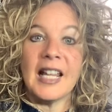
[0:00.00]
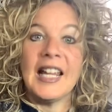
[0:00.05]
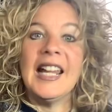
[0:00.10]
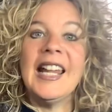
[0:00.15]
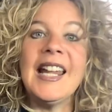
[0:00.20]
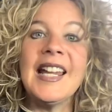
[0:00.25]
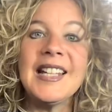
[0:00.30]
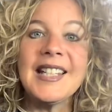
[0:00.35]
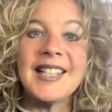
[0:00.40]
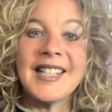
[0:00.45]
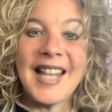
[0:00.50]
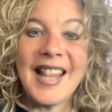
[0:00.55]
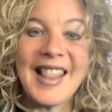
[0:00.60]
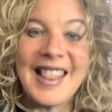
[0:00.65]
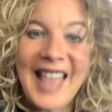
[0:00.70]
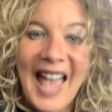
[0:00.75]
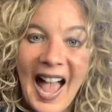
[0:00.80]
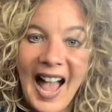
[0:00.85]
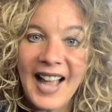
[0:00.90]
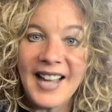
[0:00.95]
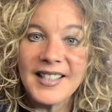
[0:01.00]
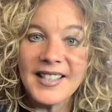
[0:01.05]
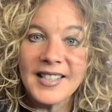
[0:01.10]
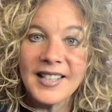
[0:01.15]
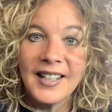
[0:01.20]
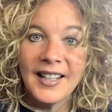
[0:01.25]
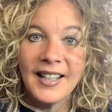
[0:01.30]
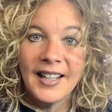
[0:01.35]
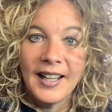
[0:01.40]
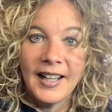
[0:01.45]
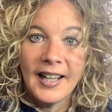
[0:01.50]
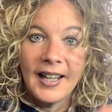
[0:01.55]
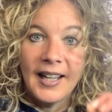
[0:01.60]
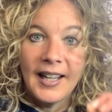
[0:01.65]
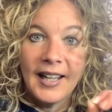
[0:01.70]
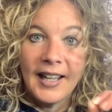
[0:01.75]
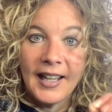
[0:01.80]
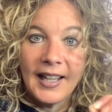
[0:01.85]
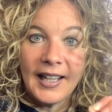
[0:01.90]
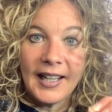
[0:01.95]
It's that
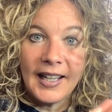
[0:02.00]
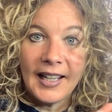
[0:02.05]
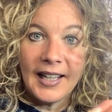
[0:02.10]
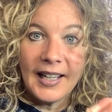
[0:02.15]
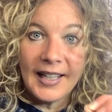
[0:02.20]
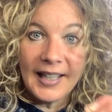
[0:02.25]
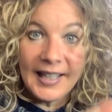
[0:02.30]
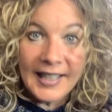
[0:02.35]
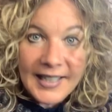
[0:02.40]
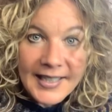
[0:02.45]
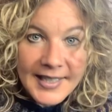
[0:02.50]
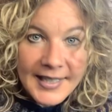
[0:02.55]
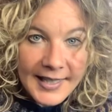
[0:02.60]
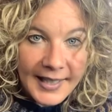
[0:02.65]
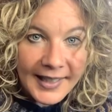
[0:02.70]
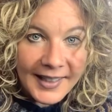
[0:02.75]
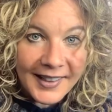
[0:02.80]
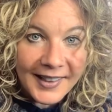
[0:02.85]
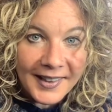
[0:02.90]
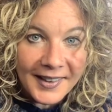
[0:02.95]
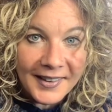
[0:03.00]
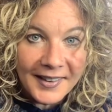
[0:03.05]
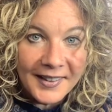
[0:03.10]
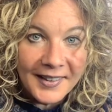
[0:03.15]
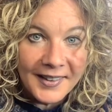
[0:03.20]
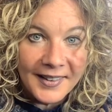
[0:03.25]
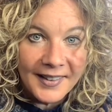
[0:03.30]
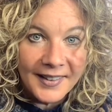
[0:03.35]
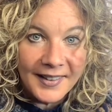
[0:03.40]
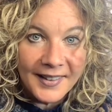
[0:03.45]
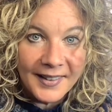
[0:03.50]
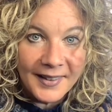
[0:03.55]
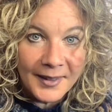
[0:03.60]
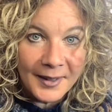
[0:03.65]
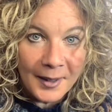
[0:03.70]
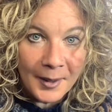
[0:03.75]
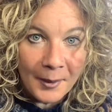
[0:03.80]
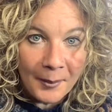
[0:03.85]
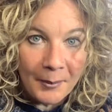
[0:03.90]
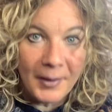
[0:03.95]
easy,
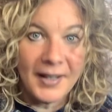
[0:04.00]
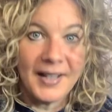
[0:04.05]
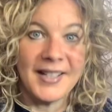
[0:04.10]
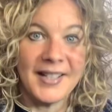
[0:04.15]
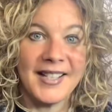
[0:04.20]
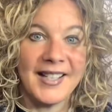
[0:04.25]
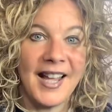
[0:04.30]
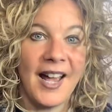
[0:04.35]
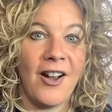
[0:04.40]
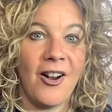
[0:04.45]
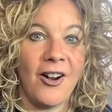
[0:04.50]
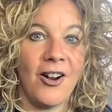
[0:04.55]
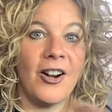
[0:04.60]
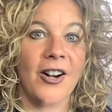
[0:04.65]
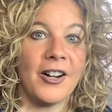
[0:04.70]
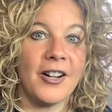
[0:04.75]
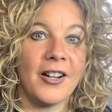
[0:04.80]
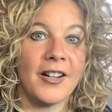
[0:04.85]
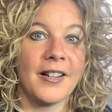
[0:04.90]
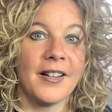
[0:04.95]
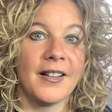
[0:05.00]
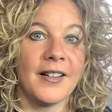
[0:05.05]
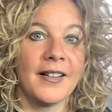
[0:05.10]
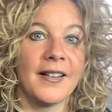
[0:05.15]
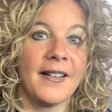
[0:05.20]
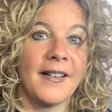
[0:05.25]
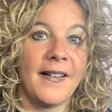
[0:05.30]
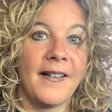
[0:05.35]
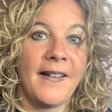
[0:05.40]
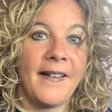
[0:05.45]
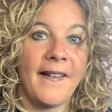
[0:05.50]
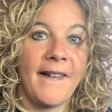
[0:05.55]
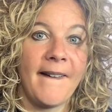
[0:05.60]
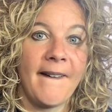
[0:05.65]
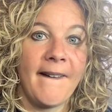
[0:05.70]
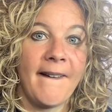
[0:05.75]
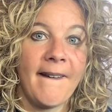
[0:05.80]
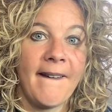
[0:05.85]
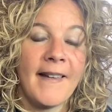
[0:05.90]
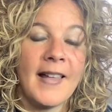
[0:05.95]
but it's that hard.
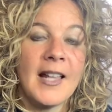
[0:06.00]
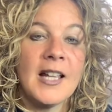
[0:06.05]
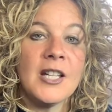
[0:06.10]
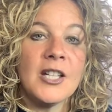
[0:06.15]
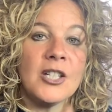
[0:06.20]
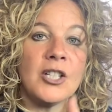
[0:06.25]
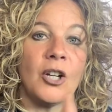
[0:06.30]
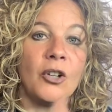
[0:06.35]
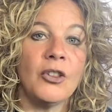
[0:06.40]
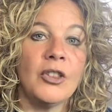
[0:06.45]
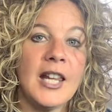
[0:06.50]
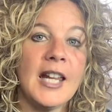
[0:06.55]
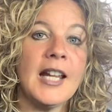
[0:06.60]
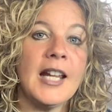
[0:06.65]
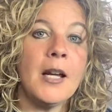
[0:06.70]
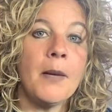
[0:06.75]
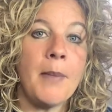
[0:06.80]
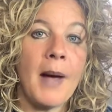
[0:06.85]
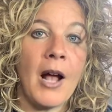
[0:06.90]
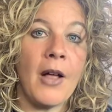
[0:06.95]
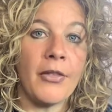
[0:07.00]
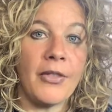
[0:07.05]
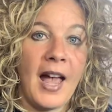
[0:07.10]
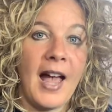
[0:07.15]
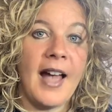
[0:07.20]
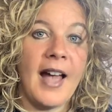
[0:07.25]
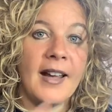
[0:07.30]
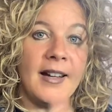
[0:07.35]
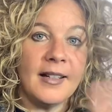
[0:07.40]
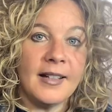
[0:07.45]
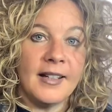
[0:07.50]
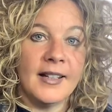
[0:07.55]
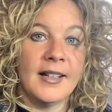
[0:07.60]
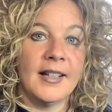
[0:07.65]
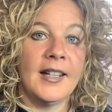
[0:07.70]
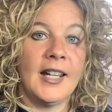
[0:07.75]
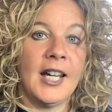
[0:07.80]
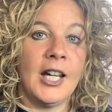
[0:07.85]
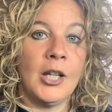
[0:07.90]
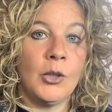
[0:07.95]
So think about that
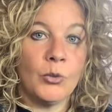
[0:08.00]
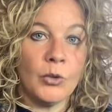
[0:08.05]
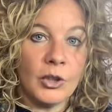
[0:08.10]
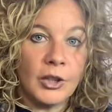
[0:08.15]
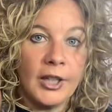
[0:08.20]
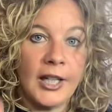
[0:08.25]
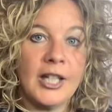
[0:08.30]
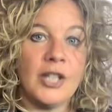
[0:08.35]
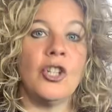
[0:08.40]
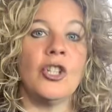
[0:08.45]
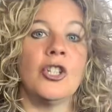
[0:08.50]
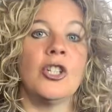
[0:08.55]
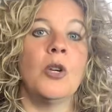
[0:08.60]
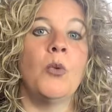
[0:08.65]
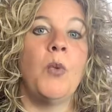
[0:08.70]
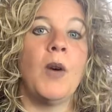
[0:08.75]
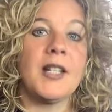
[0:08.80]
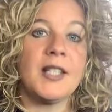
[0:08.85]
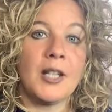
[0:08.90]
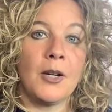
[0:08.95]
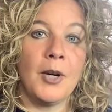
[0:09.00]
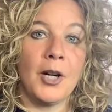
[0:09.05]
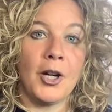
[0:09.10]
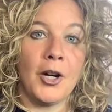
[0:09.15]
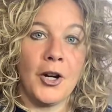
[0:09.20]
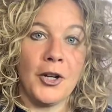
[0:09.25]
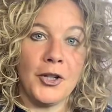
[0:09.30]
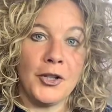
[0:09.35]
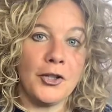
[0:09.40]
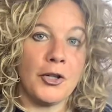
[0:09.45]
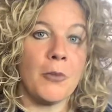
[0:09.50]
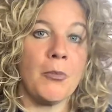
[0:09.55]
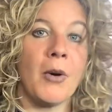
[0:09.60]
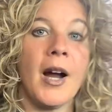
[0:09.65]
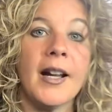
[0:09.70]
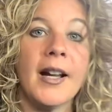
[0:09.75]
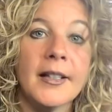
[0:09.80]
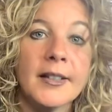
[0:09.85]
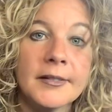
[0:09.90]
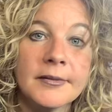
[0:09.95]
in relation to what's going on in your
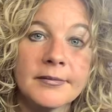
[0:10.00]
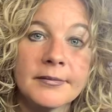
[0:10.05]
brain.